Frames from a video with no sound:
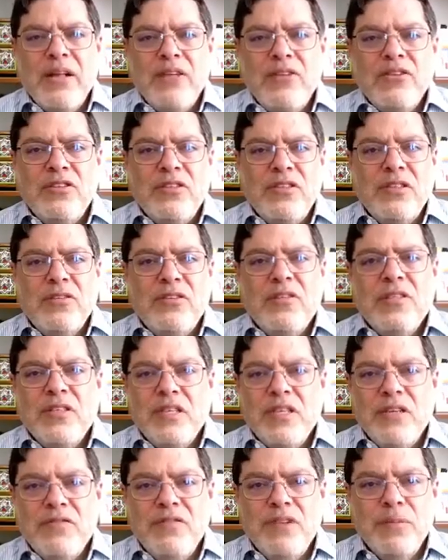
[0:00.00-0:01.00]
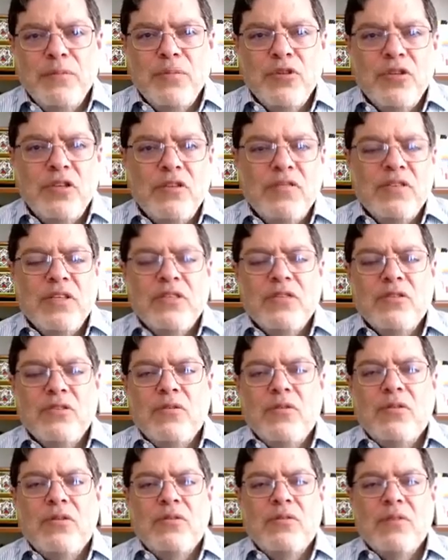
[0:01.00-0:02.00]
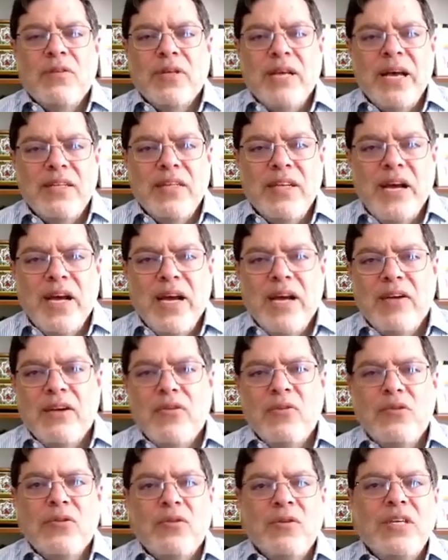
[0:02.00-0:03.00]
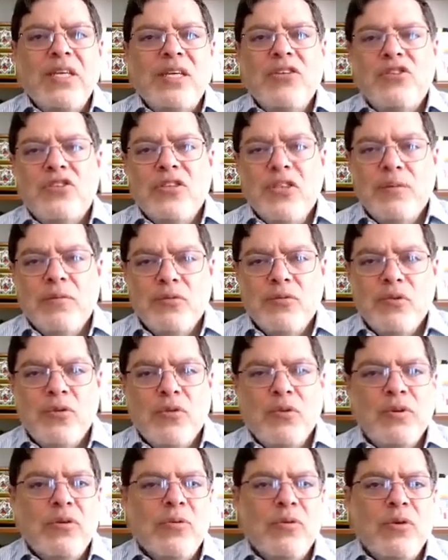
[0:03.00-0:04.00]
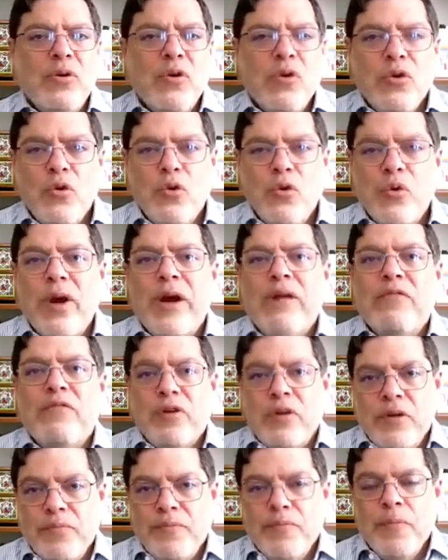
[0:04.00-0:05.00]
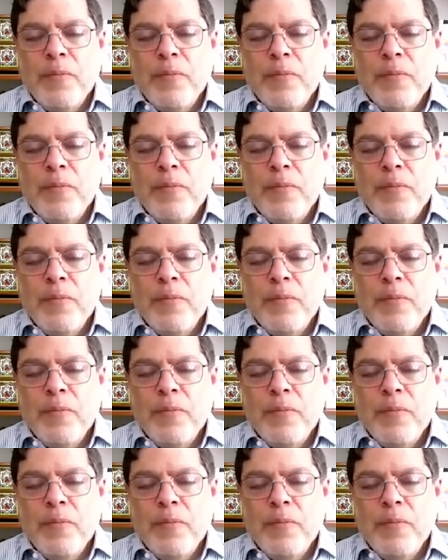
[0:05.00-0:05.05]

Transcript: Al Jazeera, to give lip service, or Qatar, or Egypt, or whoever.